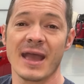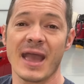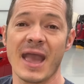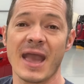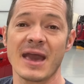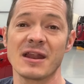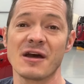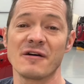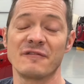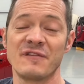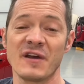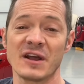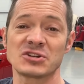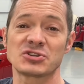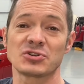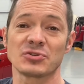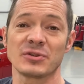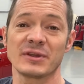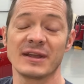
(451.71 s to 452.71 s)
And
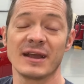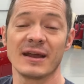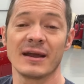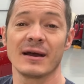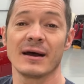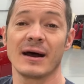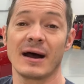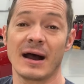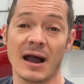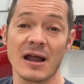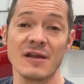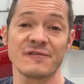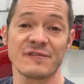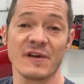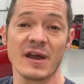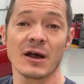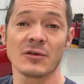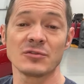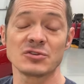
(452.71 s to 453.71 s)
eventually, I
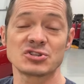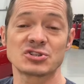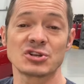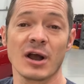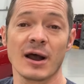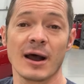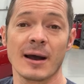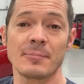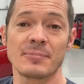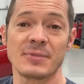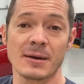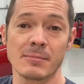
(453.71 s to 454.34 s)
found the shop